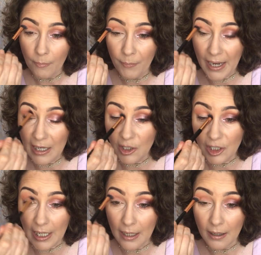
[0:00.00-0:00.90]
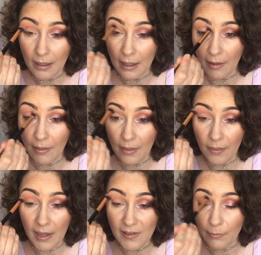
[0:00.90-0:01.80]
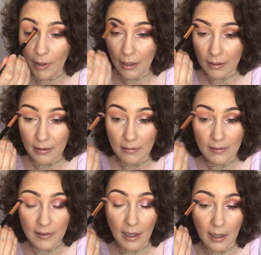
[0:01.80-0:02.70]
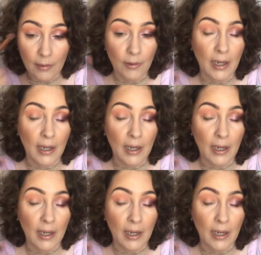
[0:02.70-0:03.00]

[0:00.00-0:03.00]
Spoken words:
peachy than this one. So